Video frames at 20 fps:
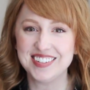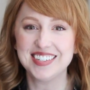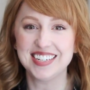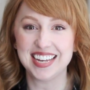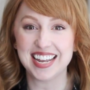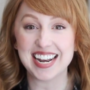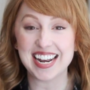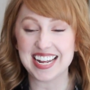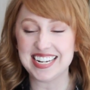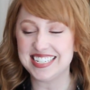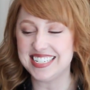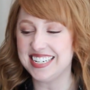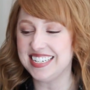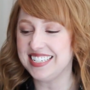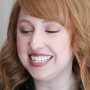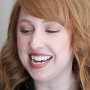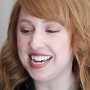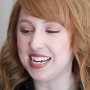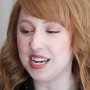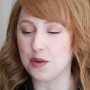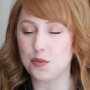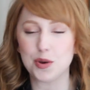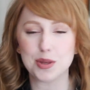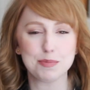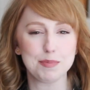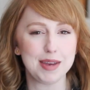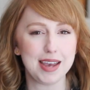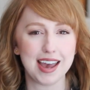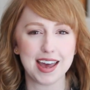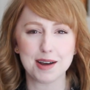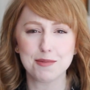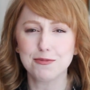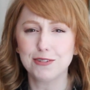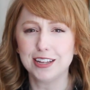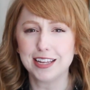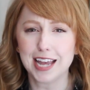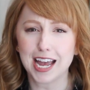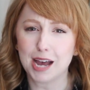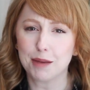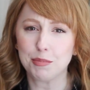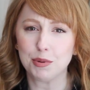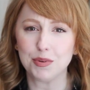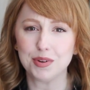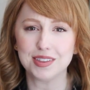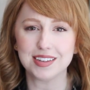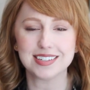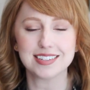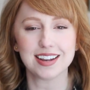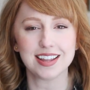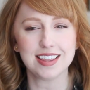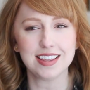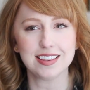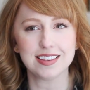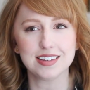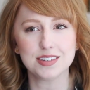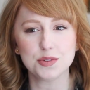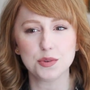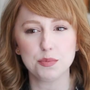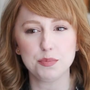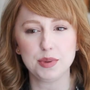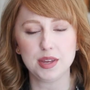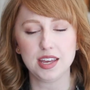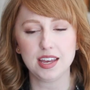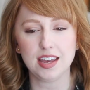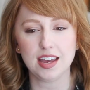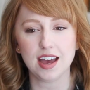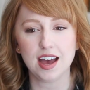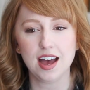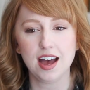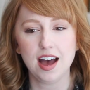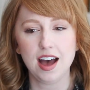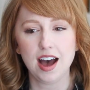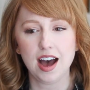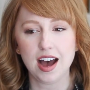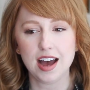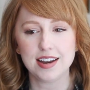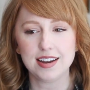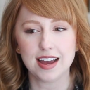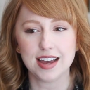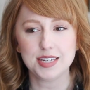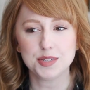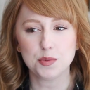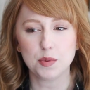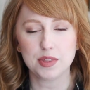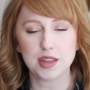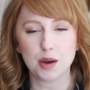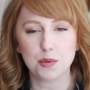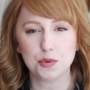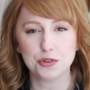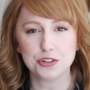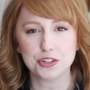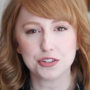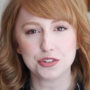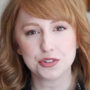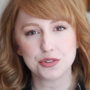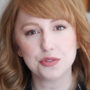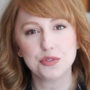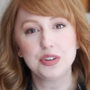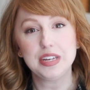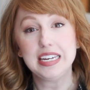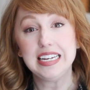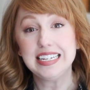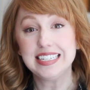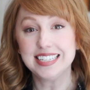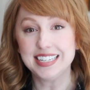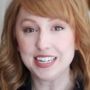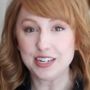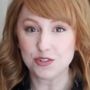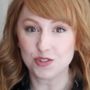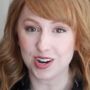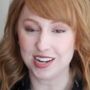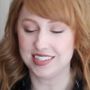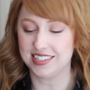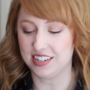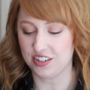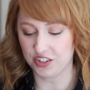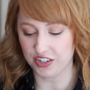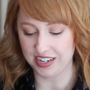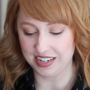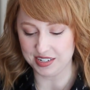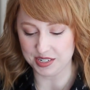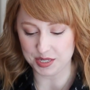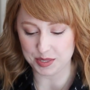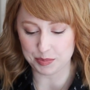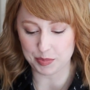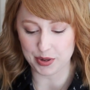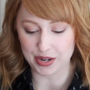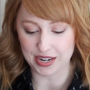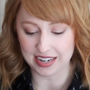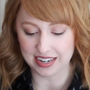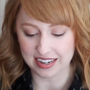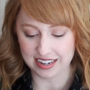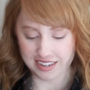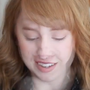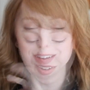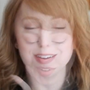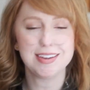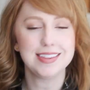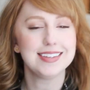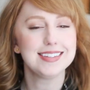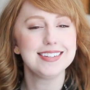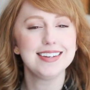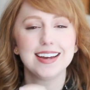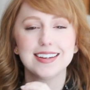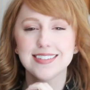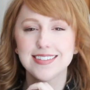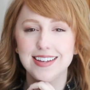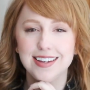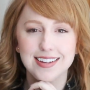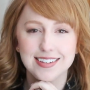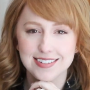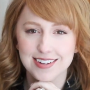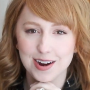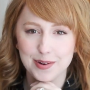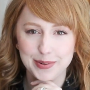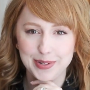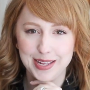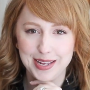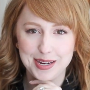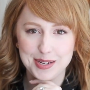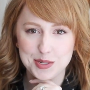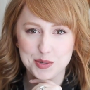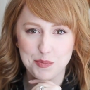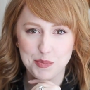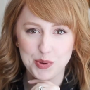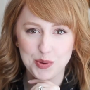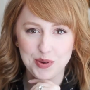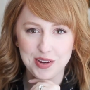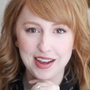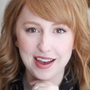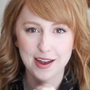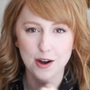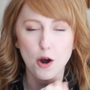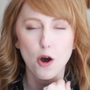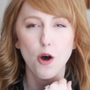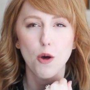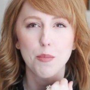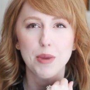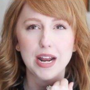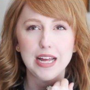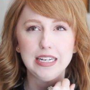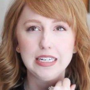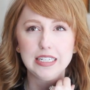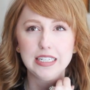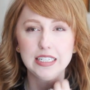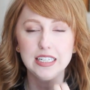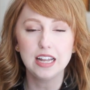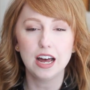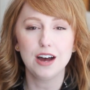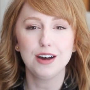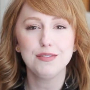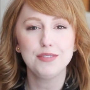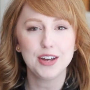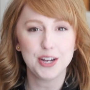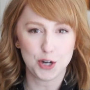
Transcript: using it, and I did take it with me, and I'm really happy with this. I think this will be a nice one that will just easily transition into spring. Okay, this next thing is not related to beauty at all, but I love